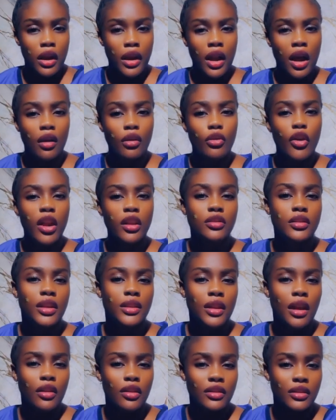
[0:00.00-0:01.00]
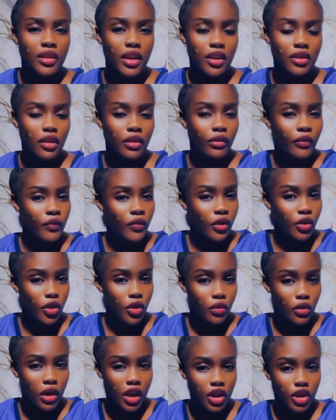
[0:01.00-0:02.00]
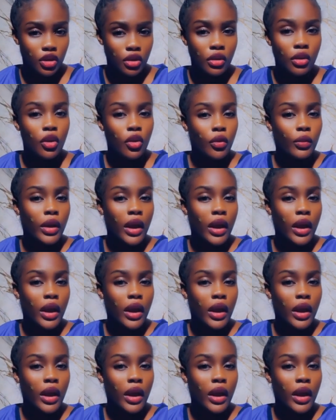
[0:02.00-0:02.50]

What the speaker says: Now going to the 2nd stage of neurulation,